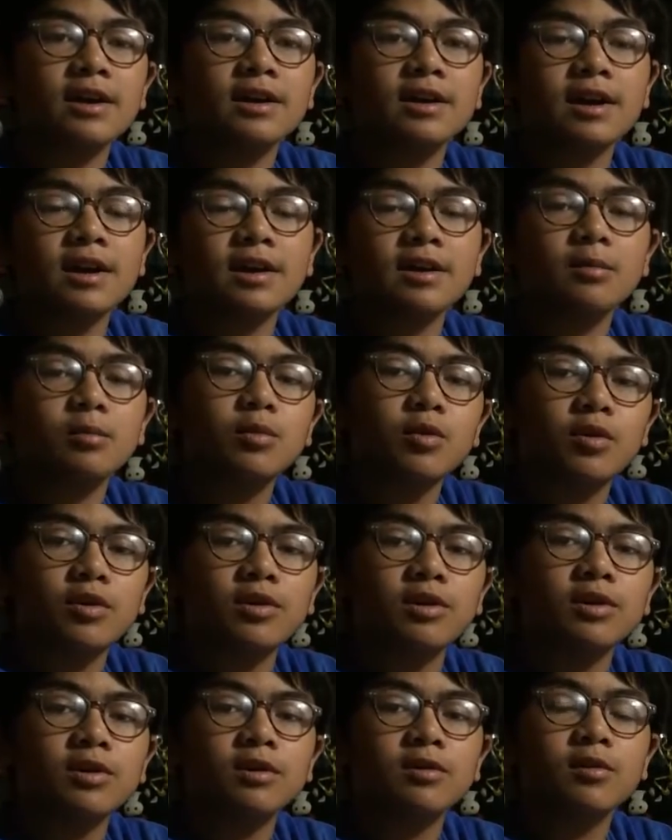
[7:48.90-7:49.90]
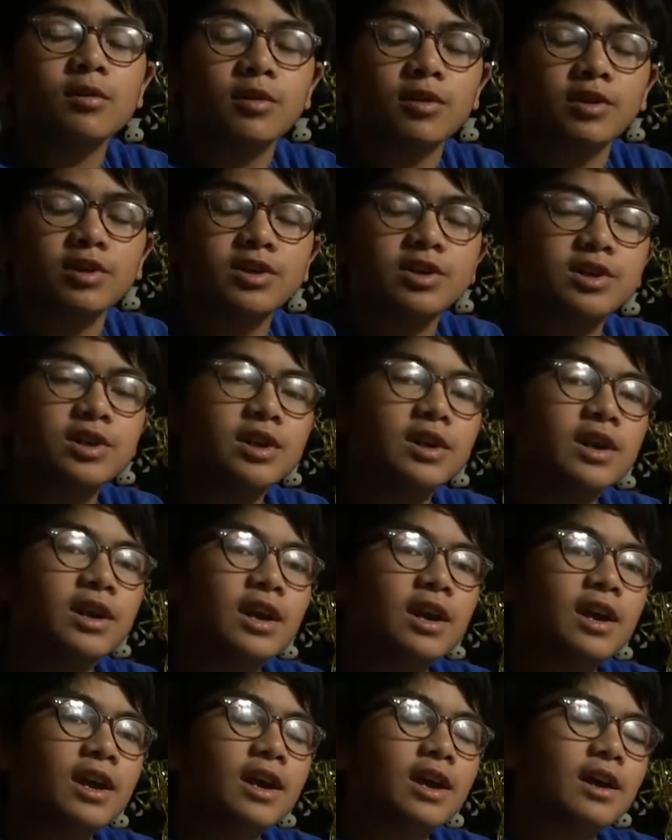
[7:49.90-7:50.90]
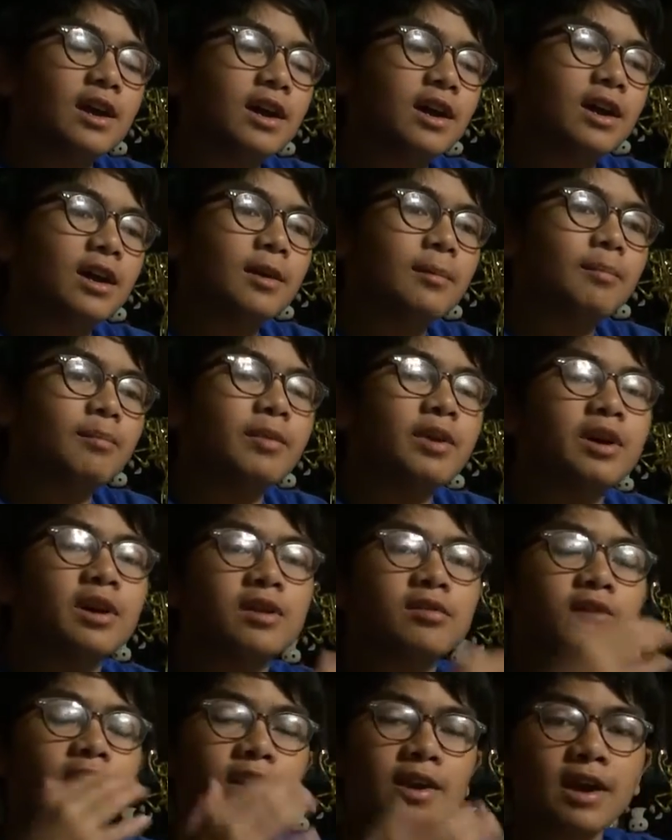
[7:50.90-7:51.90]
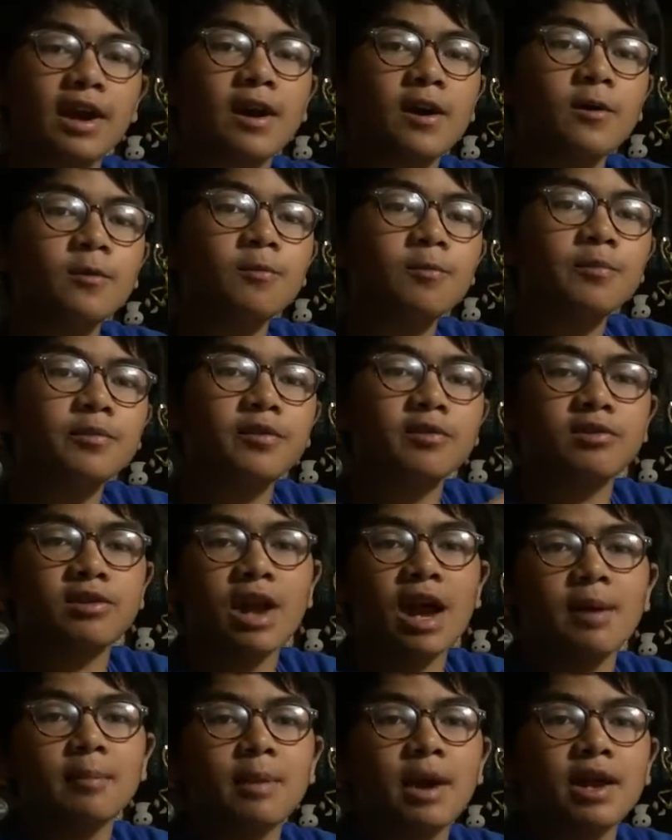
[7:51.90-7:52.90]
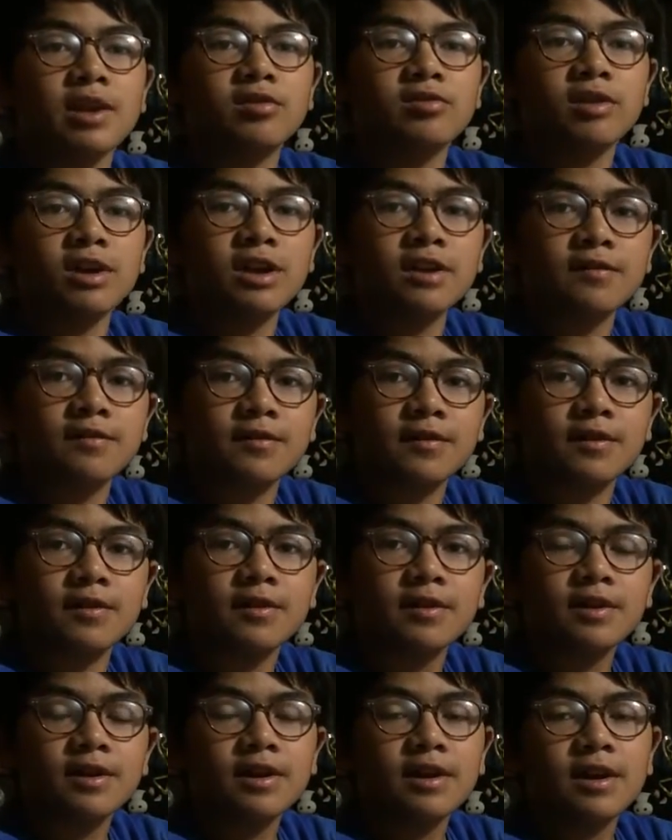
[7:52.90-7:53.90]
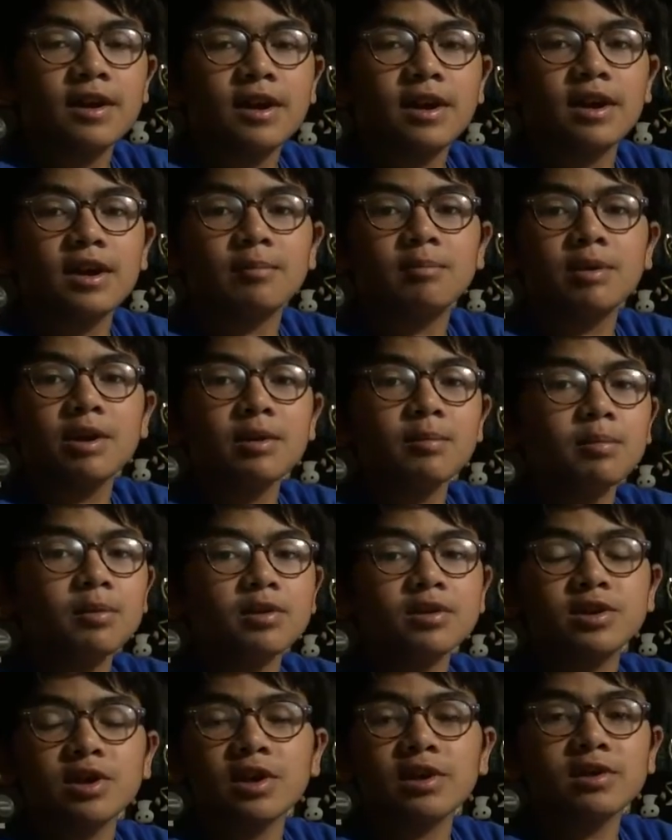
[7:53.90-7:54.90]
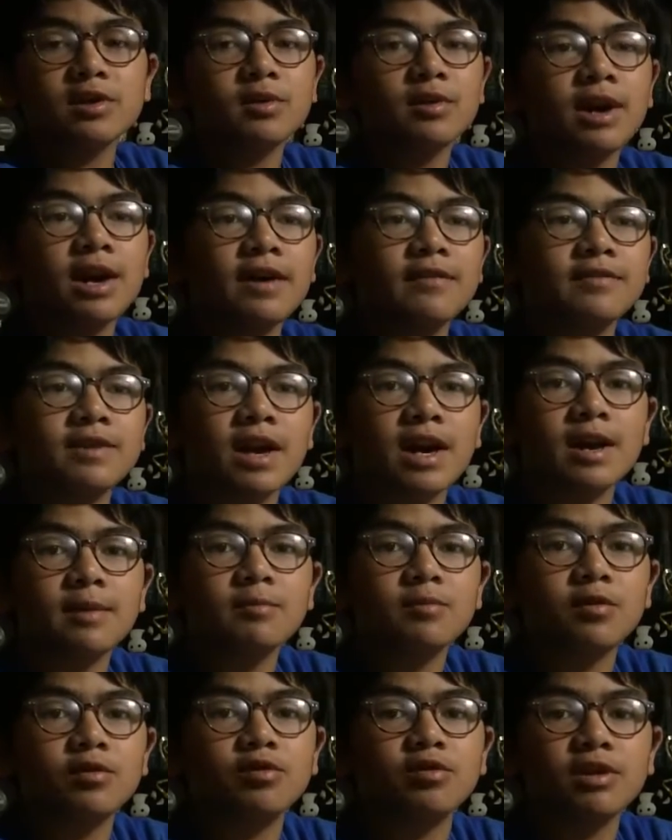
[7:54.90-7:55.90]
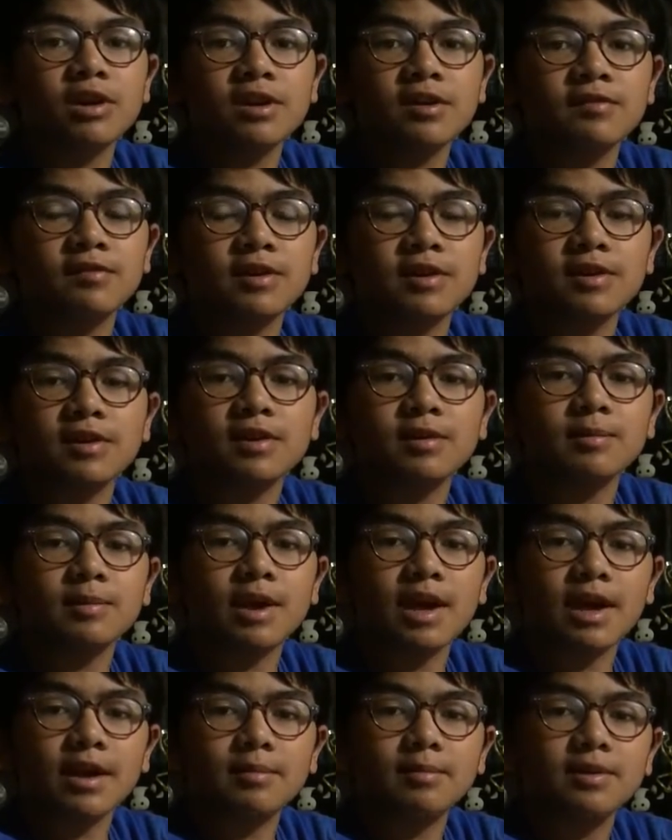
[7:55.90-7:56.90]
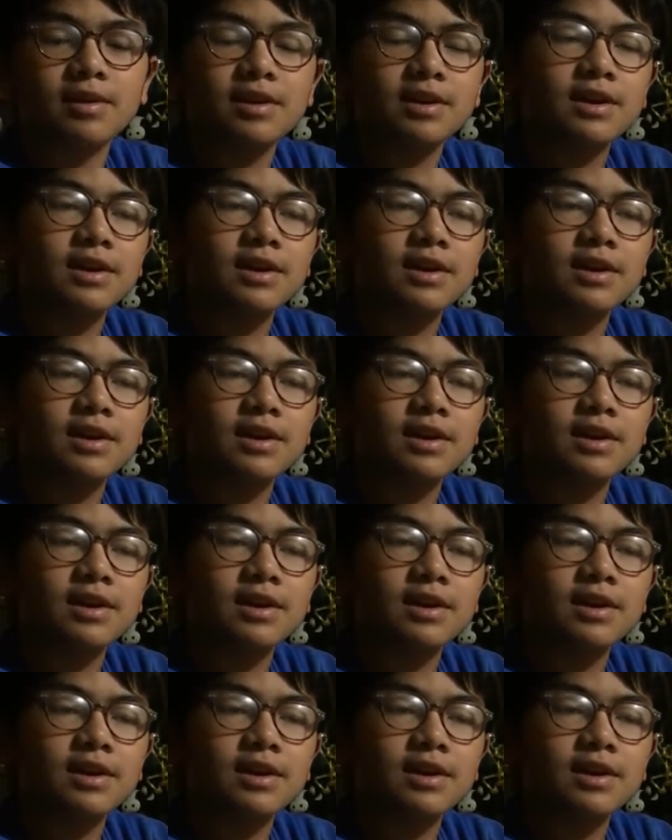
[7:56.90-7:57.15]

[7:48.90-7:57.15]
getting more storage. Because right now, there's not mass transfer, and people just don't have time for transferring sometimes.